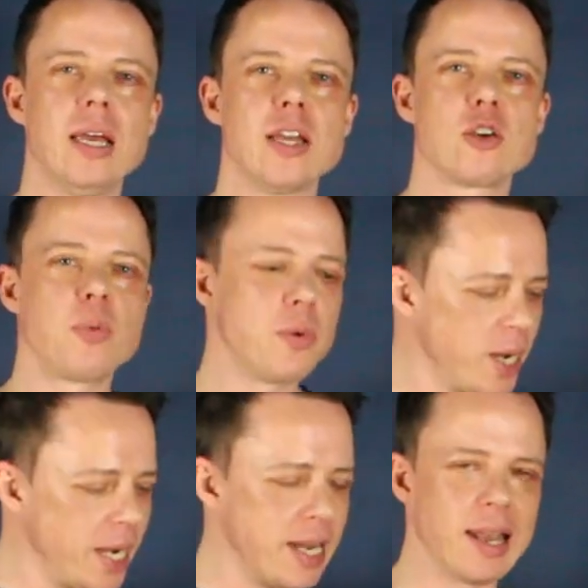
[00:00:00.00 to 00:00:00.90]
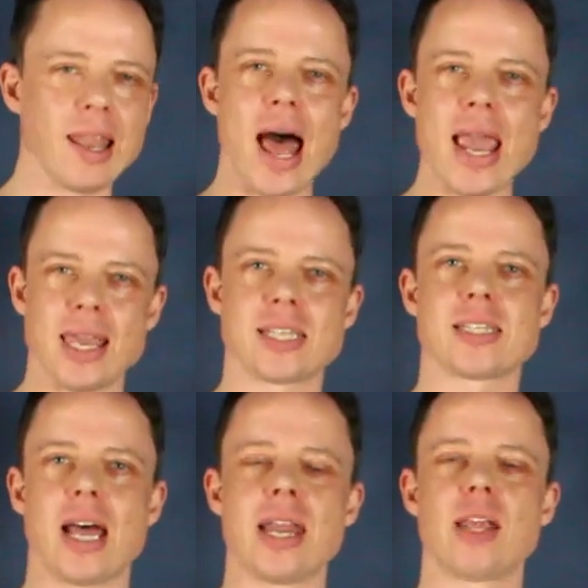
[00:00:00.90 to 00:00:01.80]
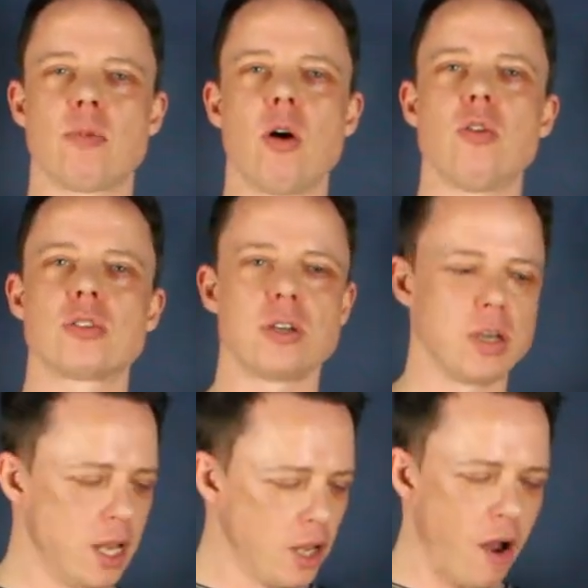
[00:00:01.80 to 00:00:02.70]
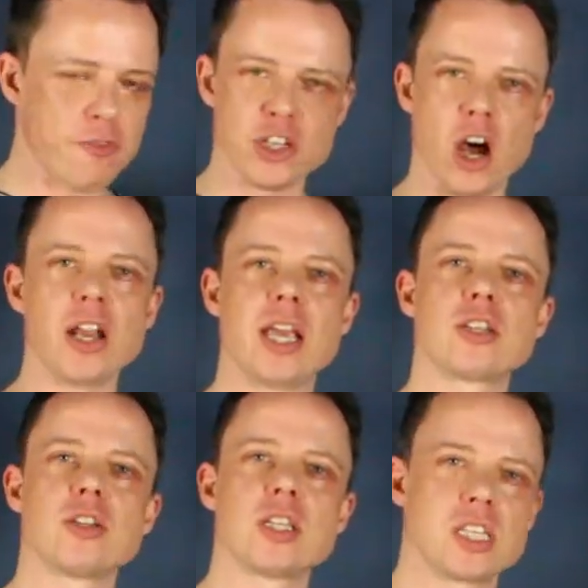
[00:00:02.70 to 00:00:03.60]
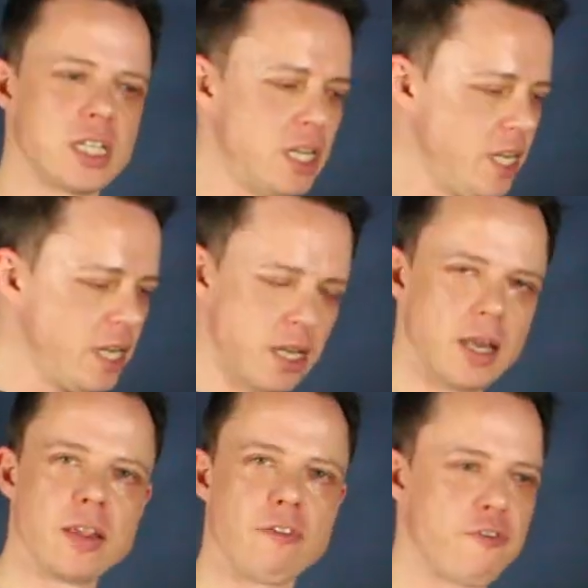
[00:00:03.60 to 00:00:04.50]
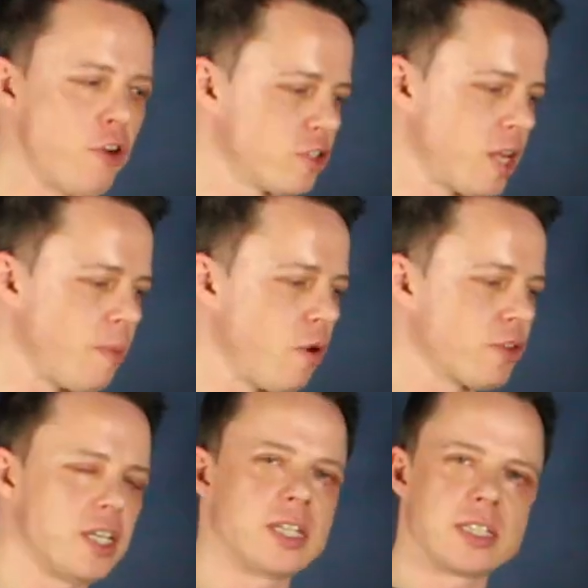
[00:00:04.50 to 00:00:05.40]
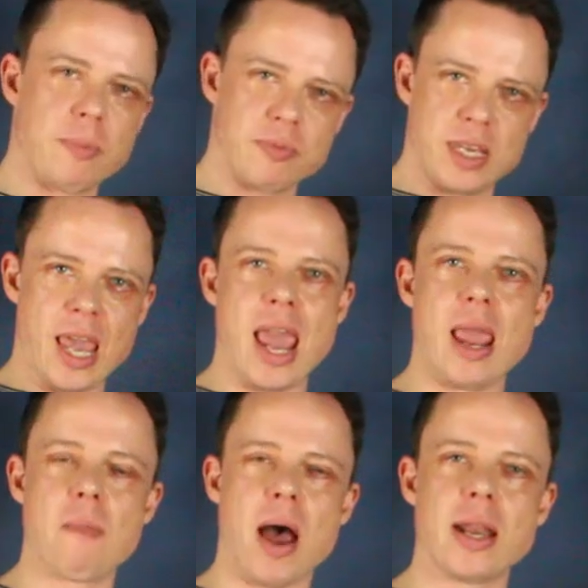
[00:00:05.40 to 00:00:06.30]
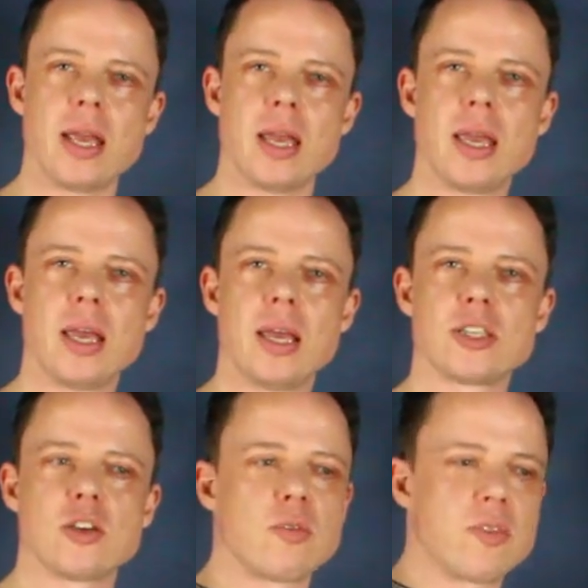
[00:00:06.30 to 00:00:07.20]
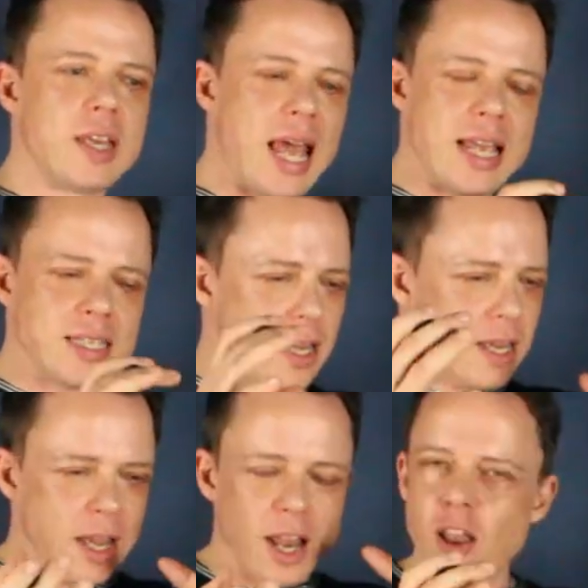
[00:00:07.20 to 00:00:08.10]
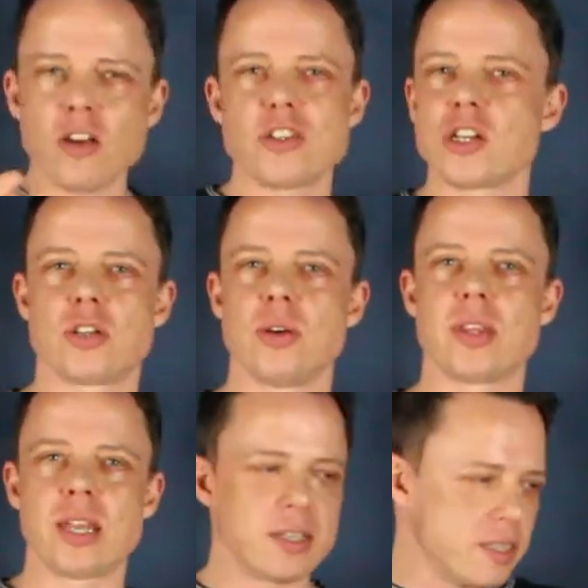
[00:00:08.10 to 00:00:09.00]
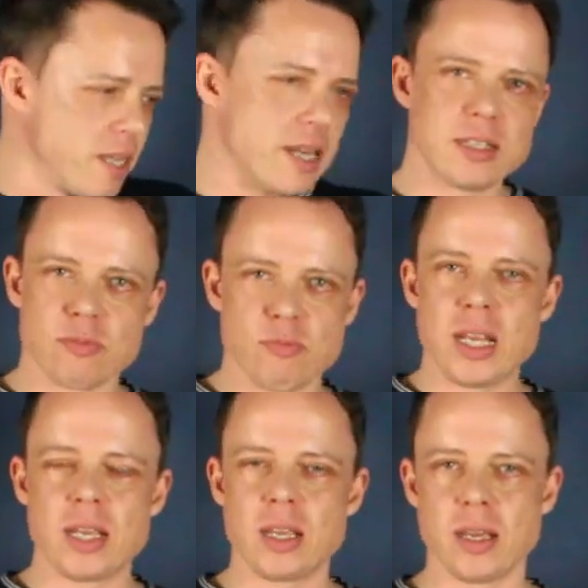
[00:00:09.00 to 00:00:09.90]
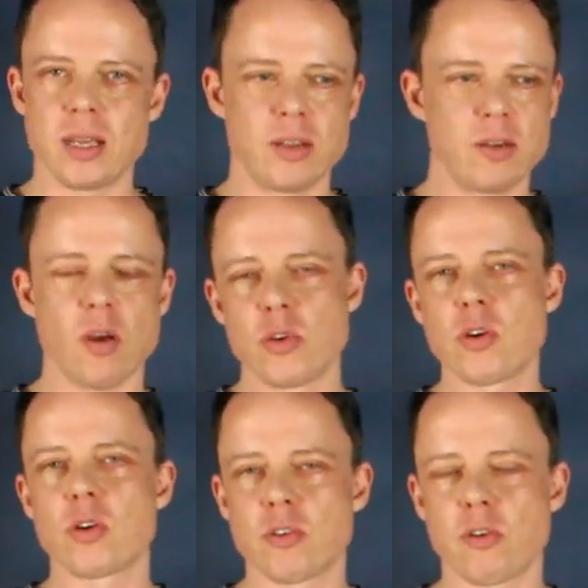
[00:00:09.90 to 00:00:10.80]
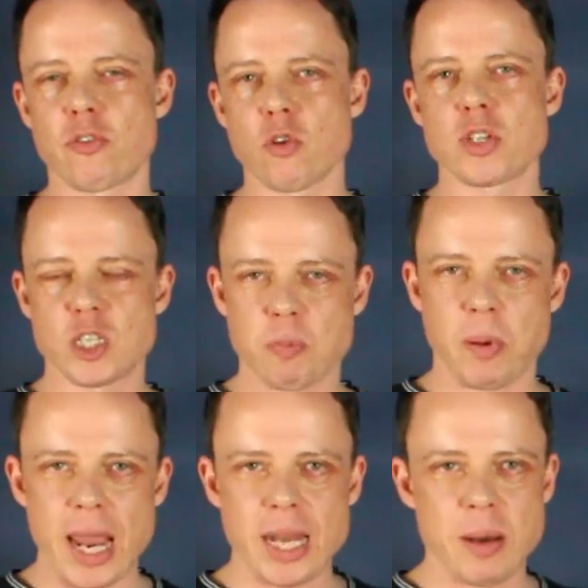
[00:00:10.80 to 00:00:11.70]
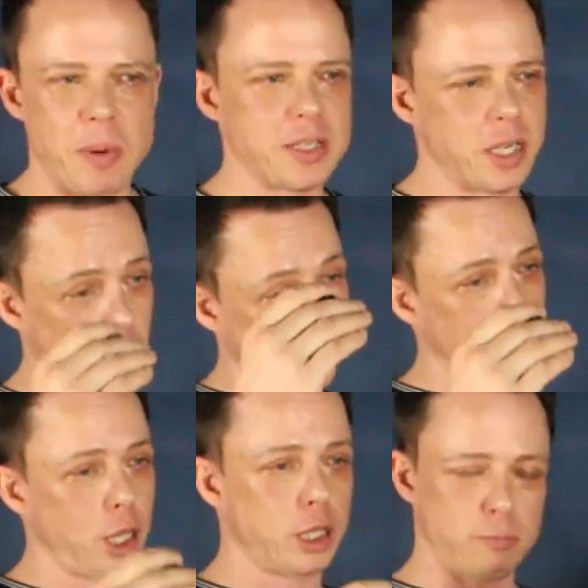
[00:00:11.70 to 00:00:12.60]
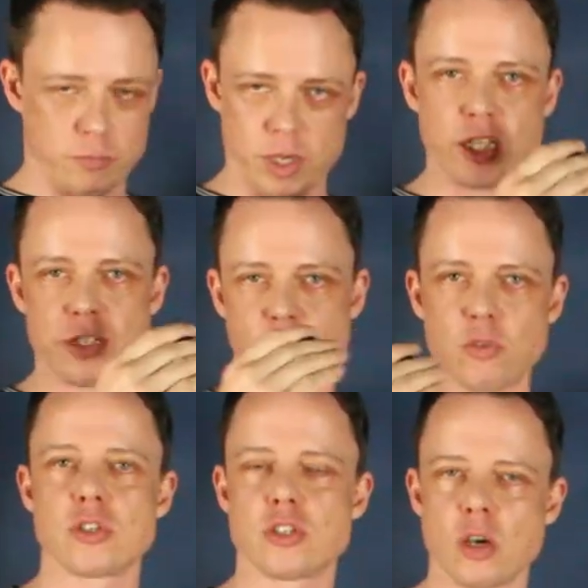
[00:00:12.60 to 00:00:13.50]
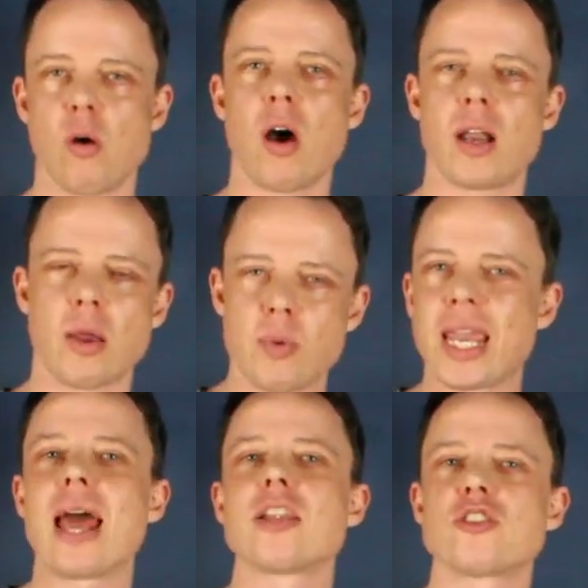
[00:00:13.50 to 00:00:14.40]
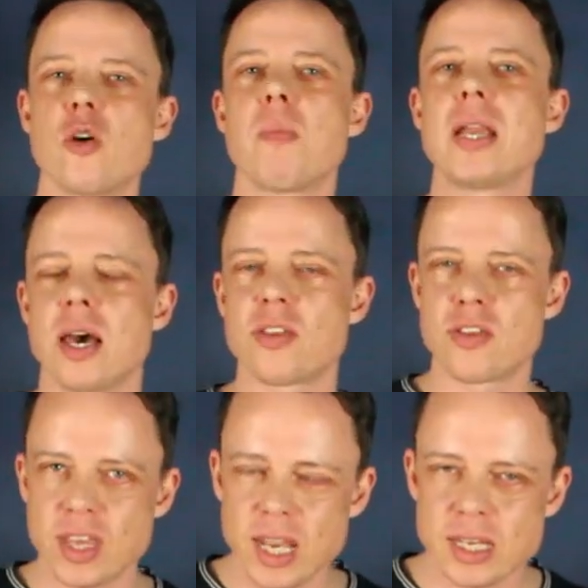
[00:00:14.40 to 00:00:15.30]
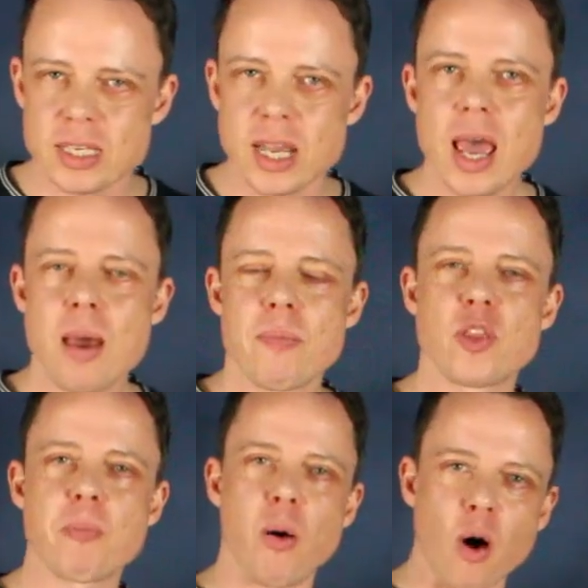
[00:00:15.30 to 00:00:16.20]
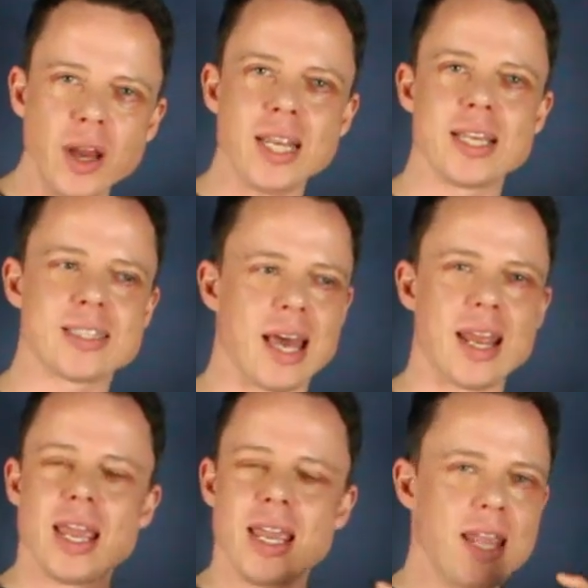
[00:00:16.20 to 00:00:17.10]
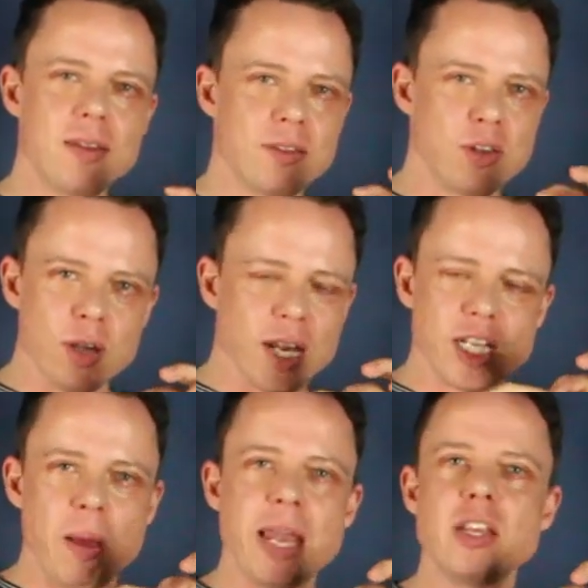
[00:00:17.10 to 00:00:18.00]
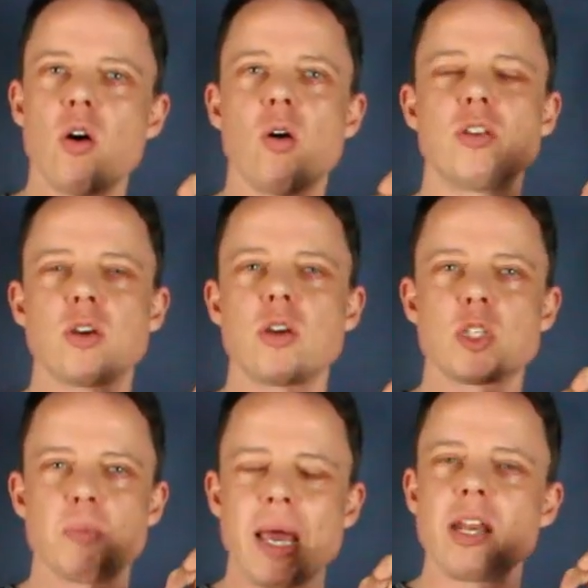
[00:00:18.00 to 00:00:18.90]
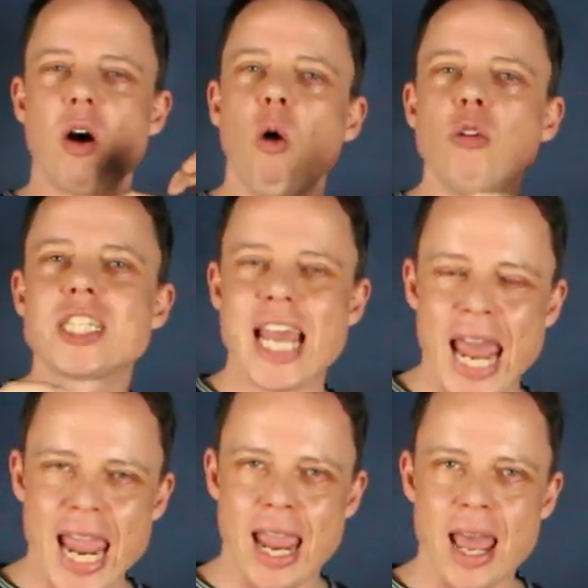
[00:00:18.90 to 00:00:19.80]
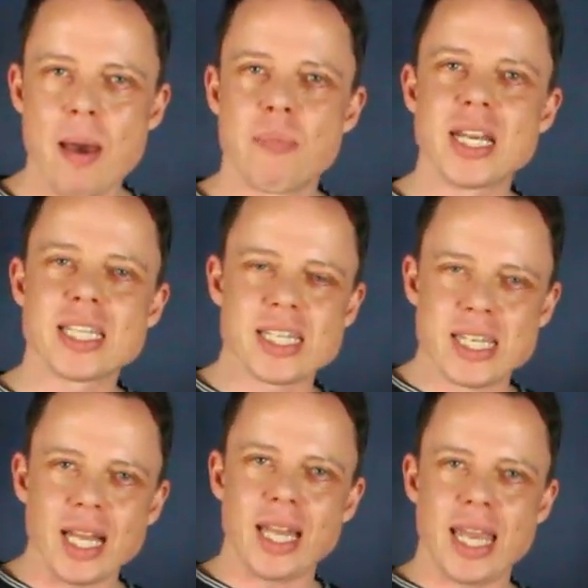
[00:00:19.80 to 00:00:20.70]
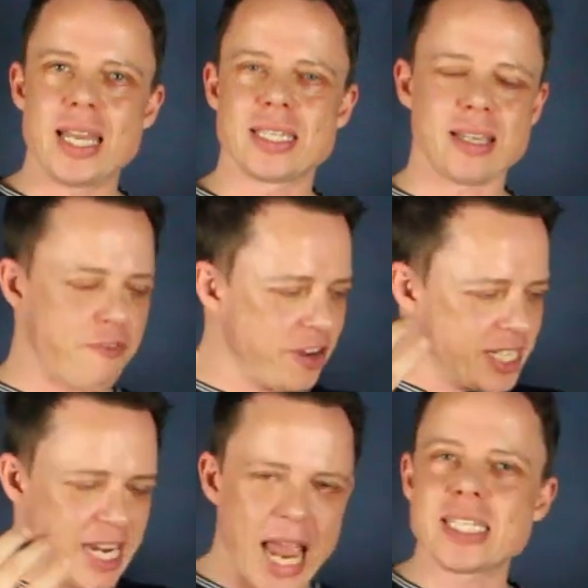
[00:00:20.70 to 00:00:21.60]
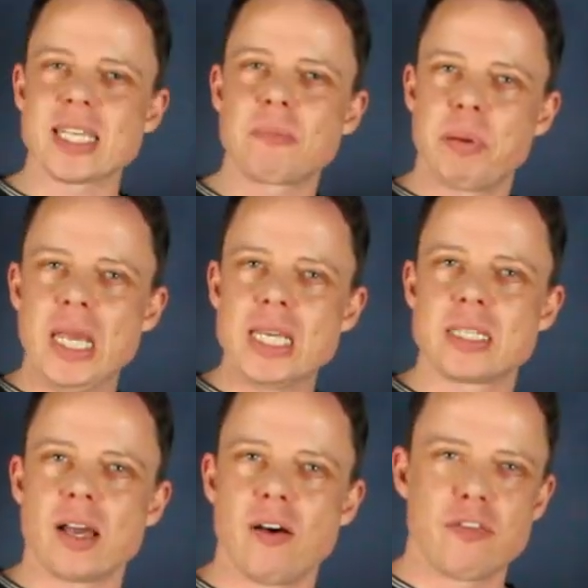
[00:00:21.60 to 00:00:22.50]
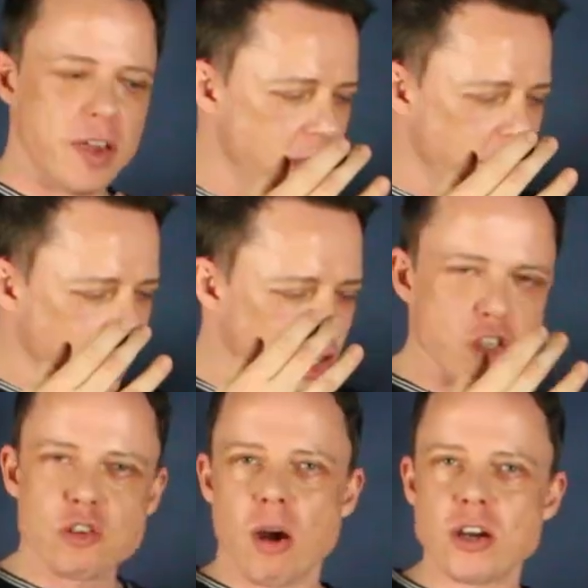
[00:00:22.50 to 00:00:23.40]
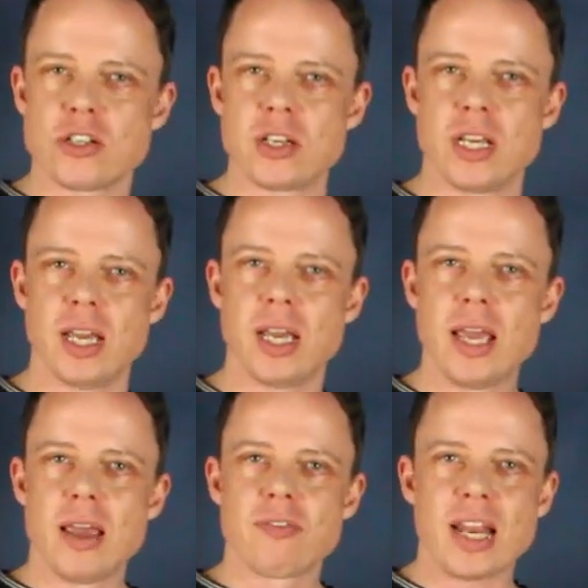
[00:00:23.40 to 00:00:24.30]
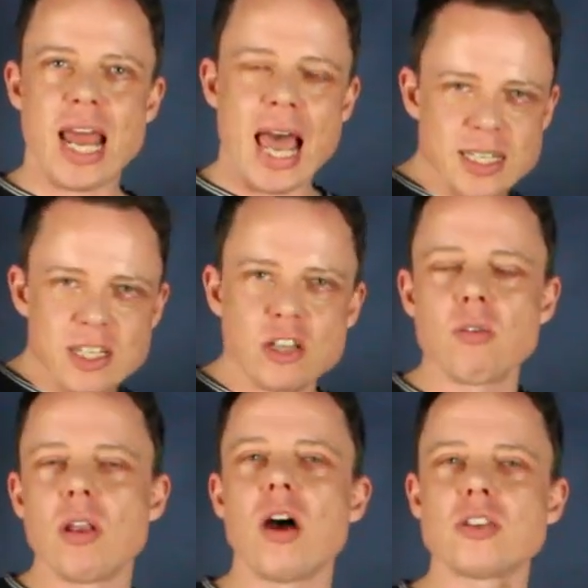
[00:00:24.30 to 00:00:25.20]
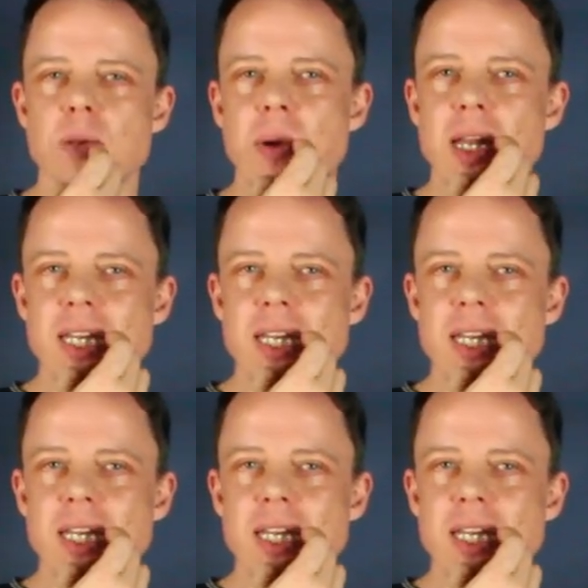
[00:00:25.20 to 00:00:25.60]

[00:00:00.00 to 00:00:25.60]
So we really like assigning role of tonic to the C, that first step, or the sixth step, the A minor. So it has a logic to it that's really, you know, you could, of course, explain it by saying, and the intervals and so on, like we can so many other things. But the point is that you can explain it all day, but it still is a fantastic piece of construction here that has its own logic built